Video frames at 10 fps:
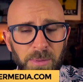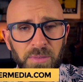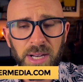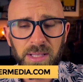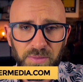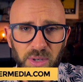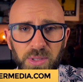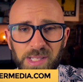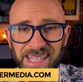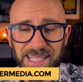provided the
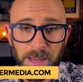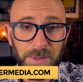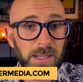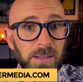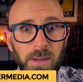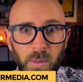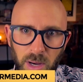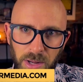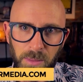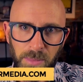vocals in this episode that
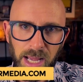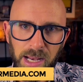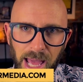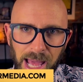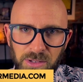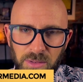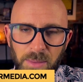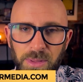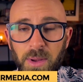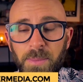were not mine, and
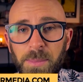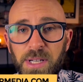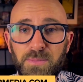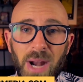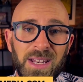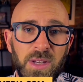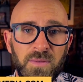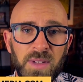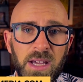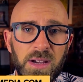remember that we publish brand new
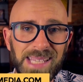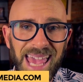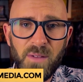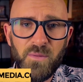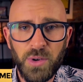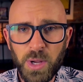videos every